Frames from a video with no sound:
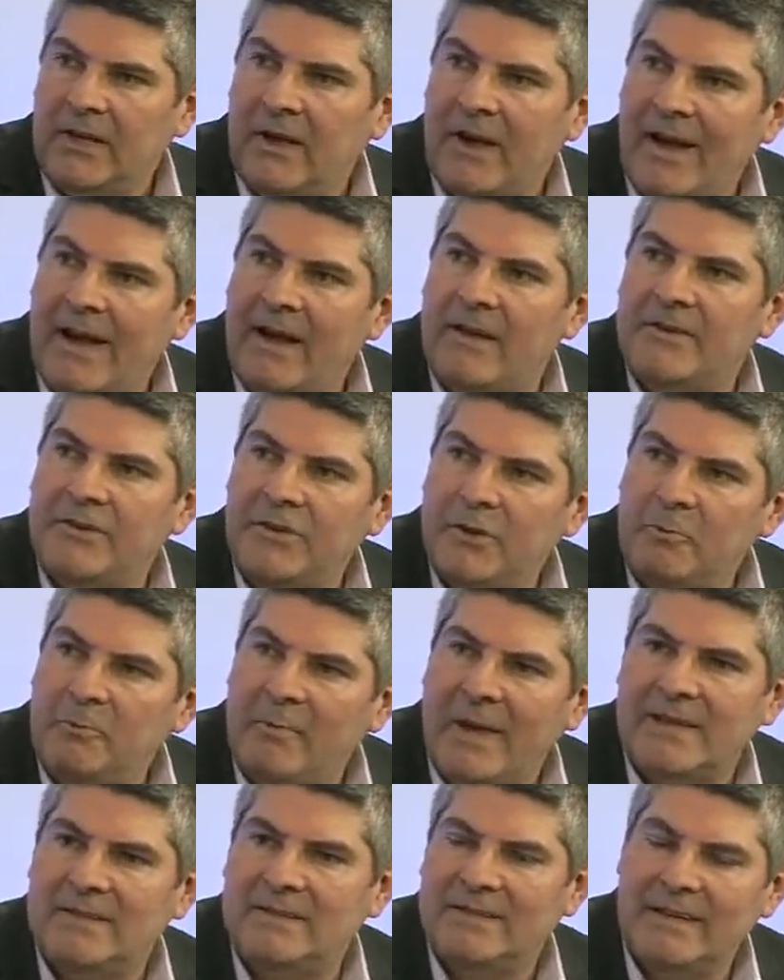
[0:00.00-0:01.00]
how do you
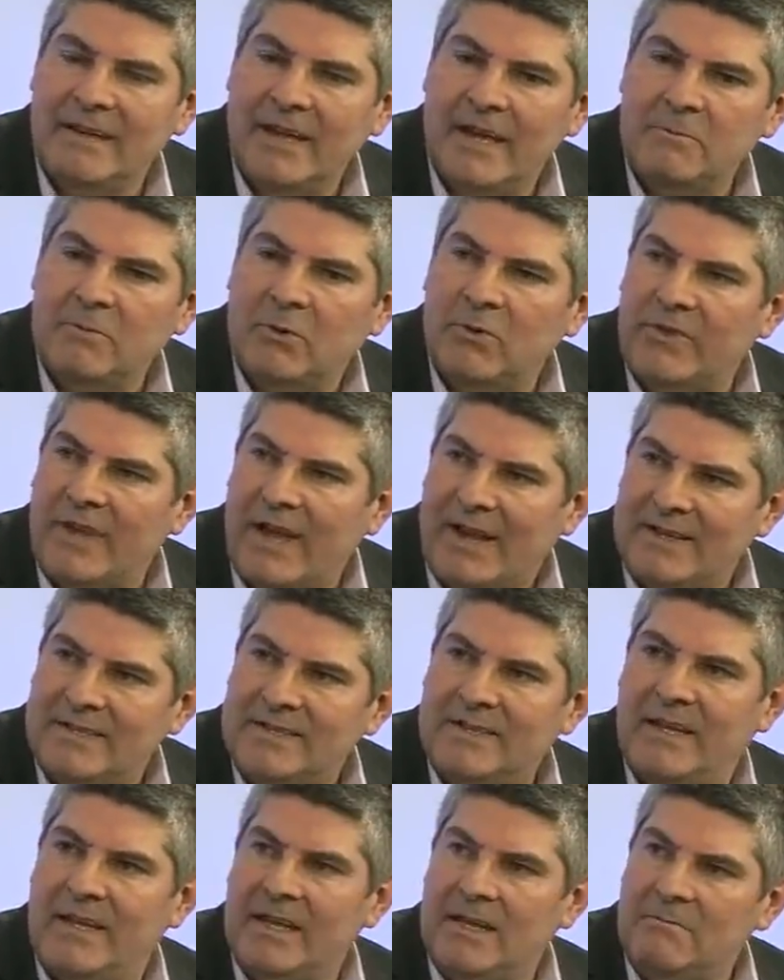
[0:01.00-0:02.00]
best enable that
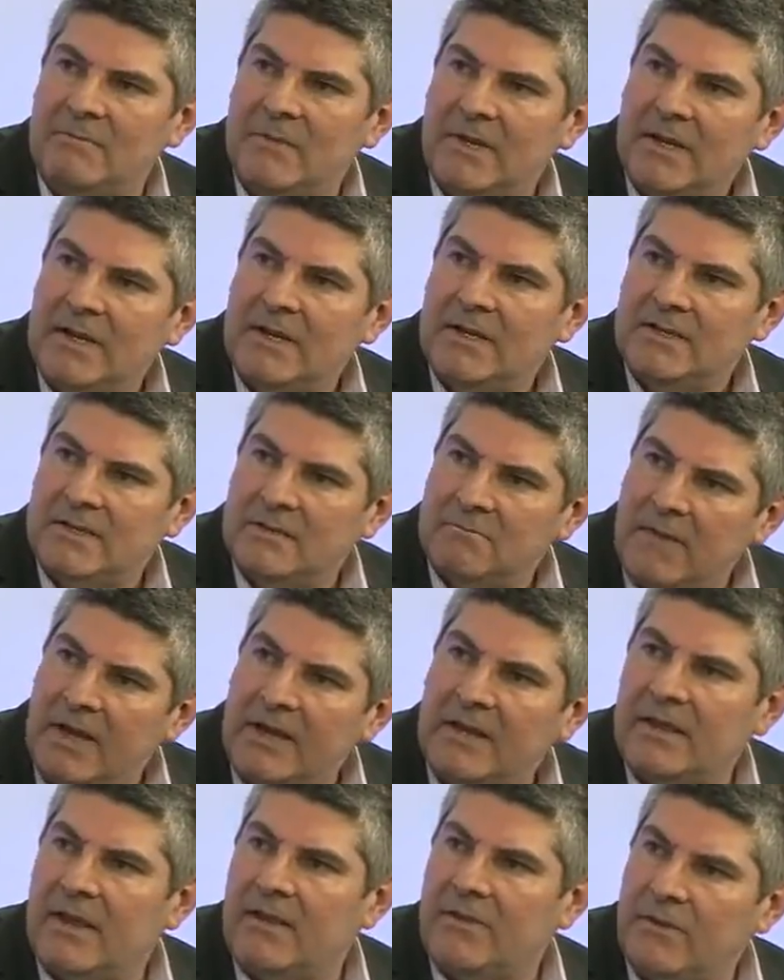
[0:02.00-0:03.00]
team to
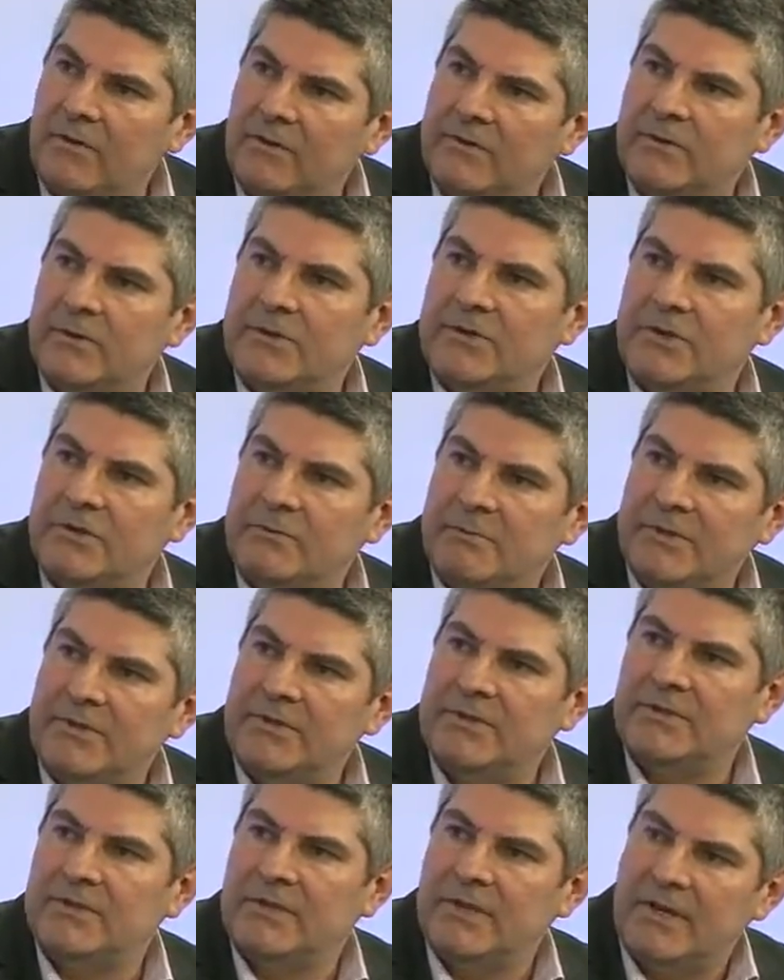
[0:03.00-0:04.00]
make their thoughtful
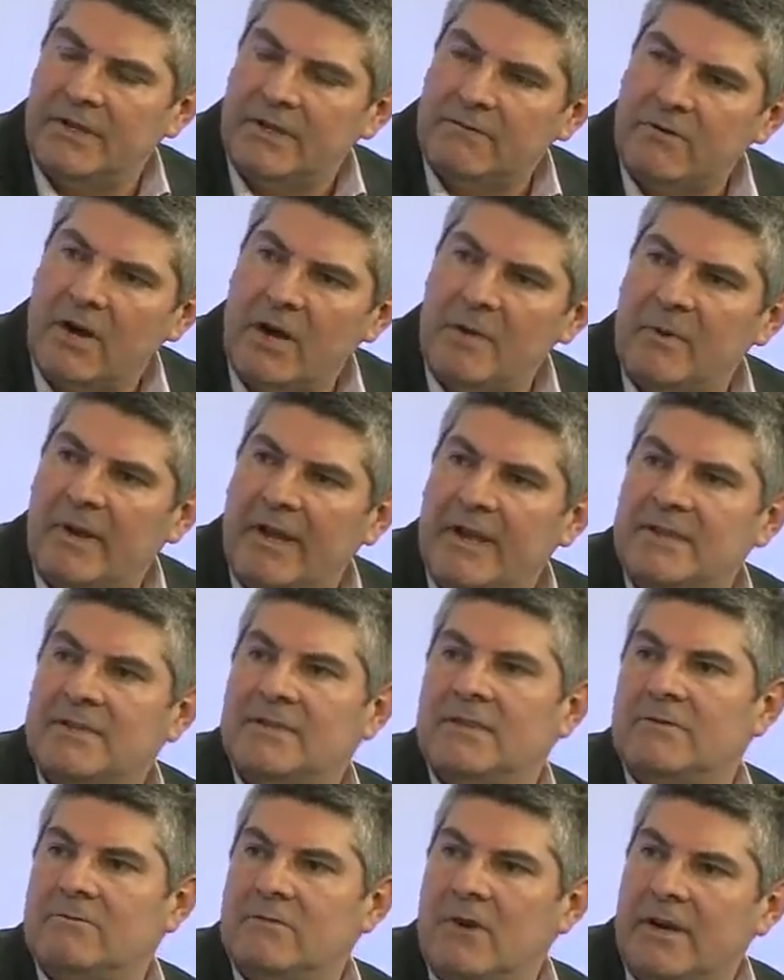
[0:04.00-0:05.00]
judgments at the right
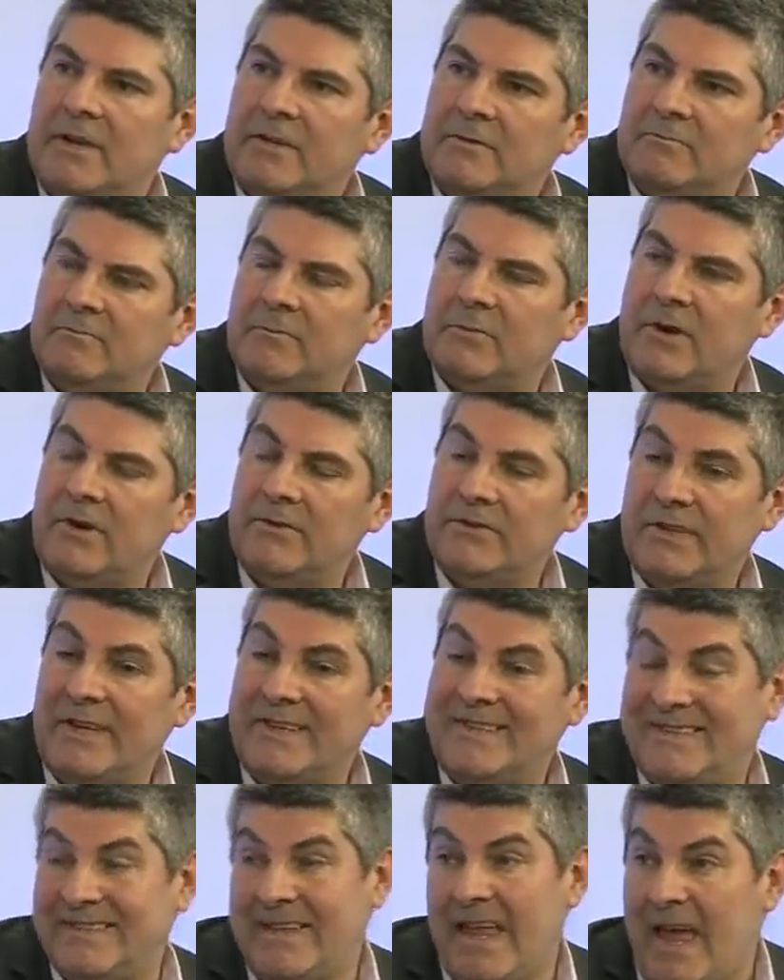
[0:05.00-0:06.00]
place and right
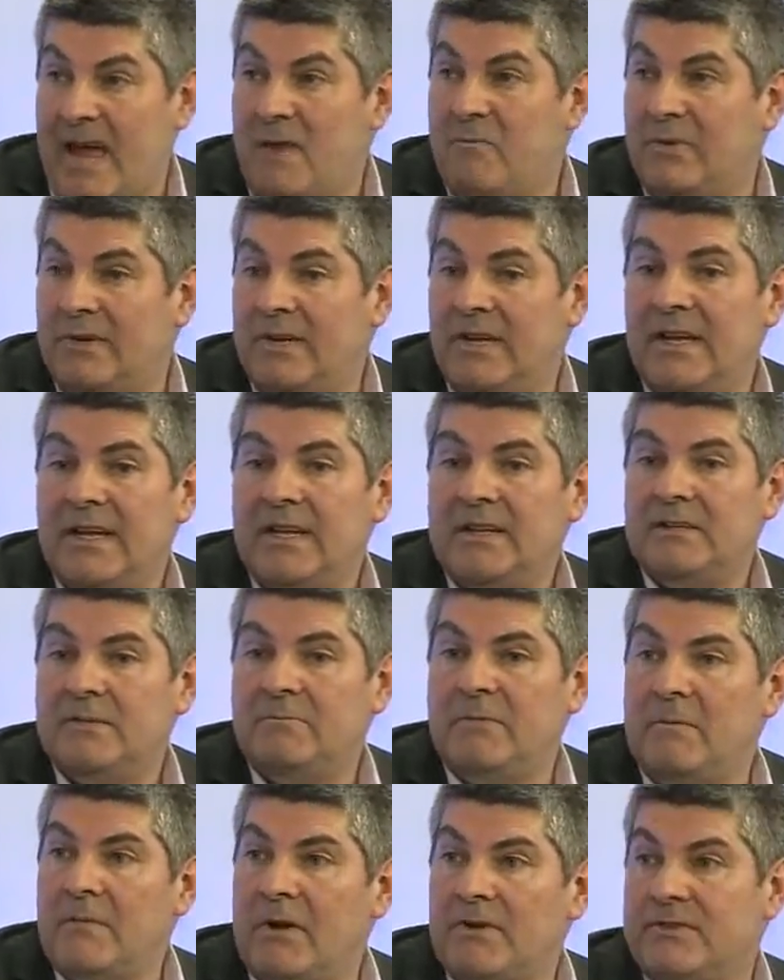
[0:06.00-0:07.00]
process step
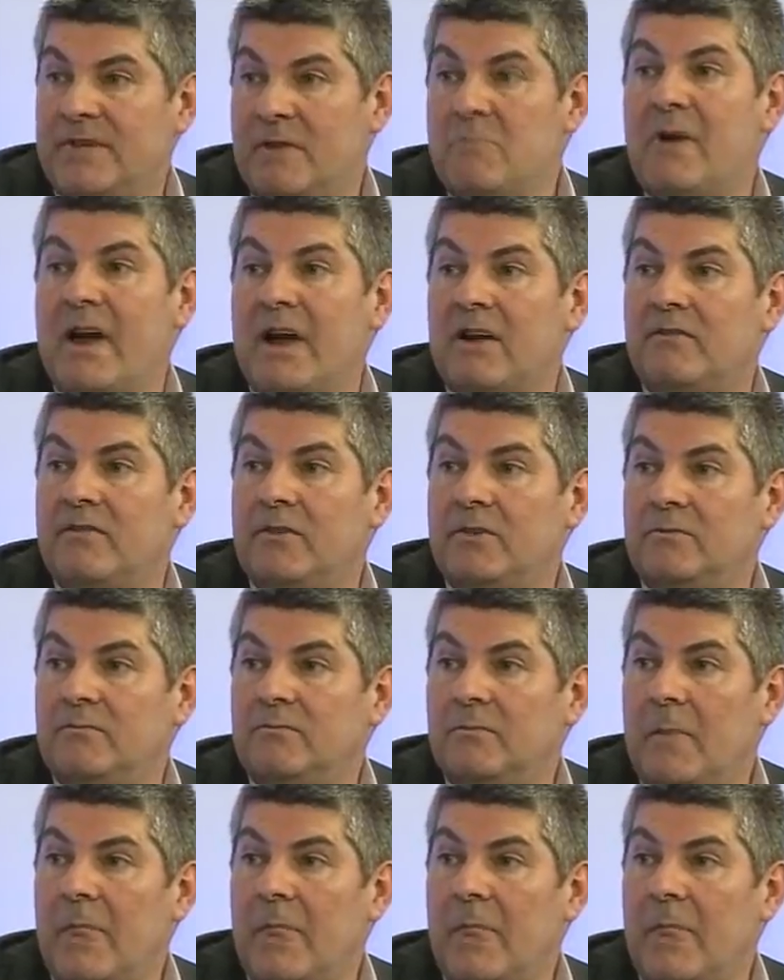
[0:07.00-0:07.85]
to be most impactful?